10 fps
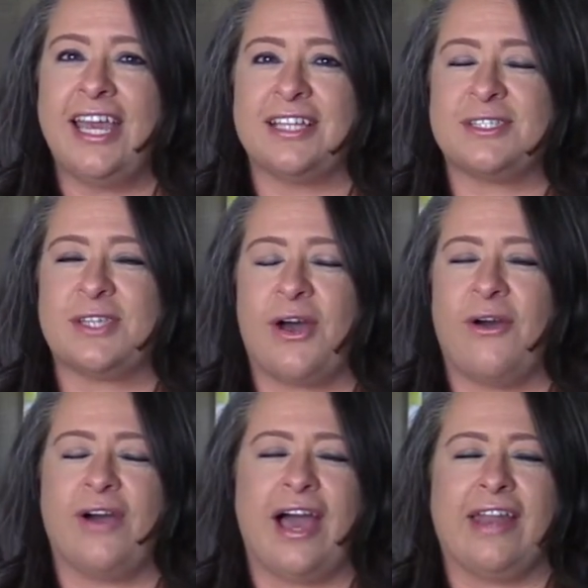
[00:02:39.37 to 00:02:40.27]

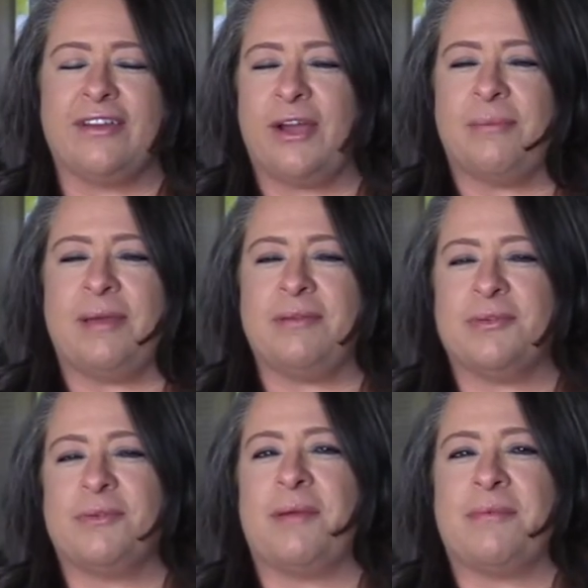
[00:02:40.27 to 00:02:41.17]
So I don't know, maybe you
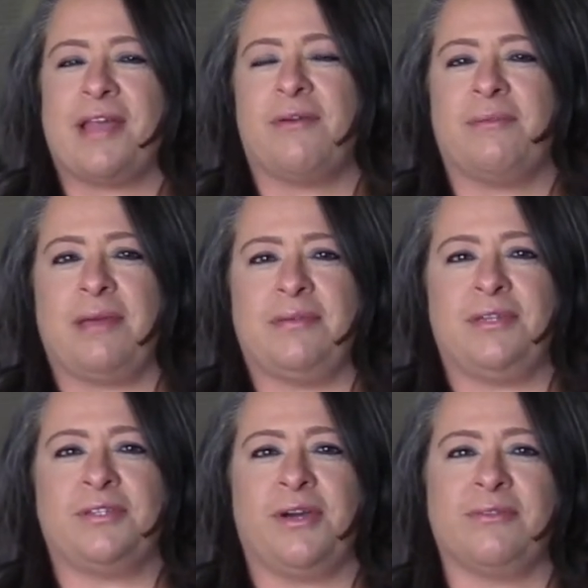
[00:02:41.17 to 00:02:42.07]
remember that one, maybe
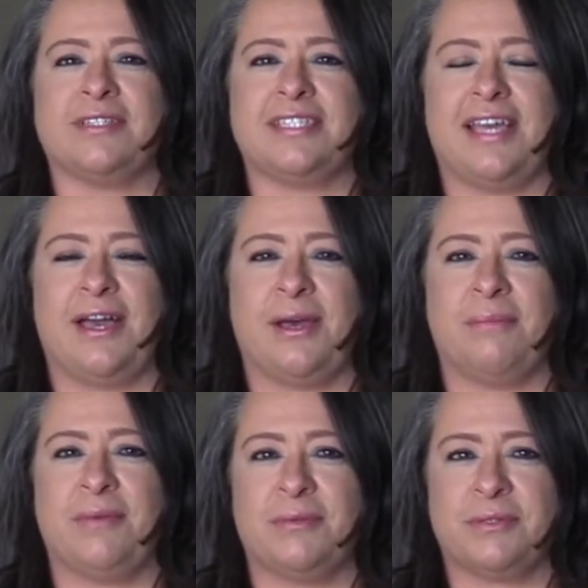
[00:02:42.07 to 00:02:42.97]
you don't,
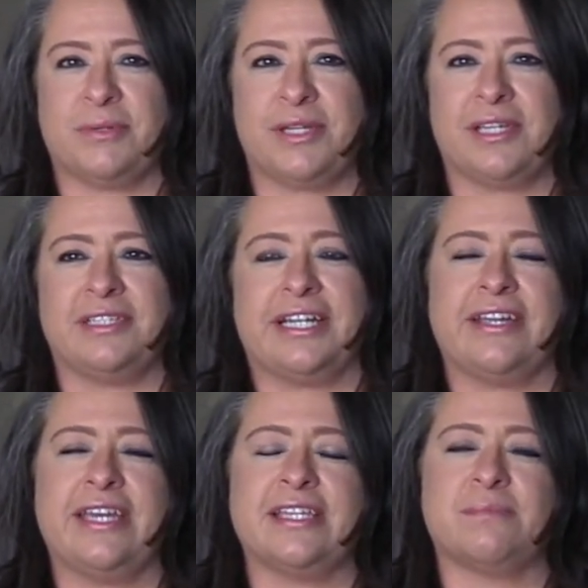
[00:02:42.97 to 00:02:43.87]
but it was pretty
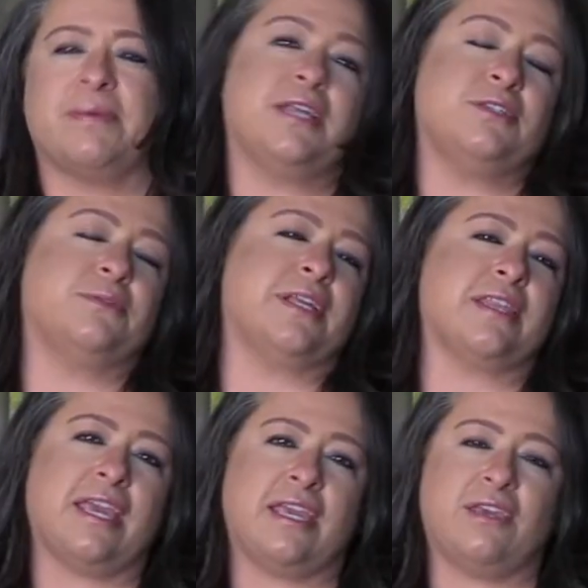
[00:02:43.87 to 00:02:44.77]
hilarious. But I do want to
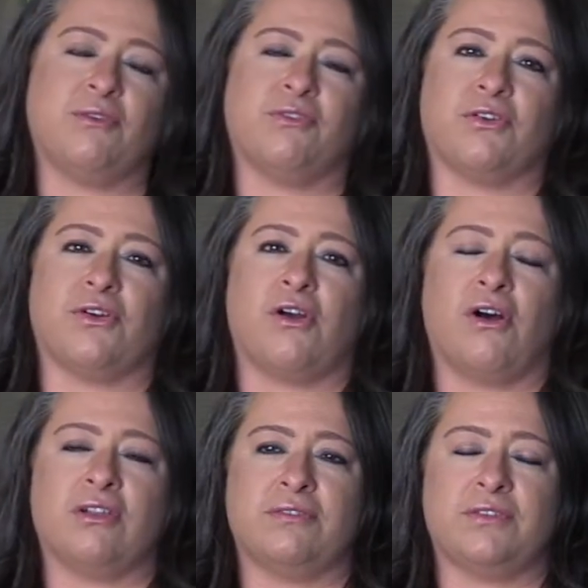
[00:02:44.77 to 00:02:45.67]
thank you for
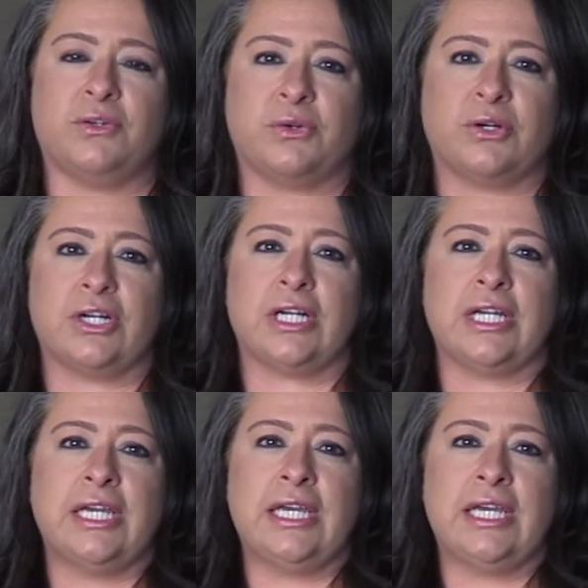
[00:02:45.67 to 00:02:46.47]
all of your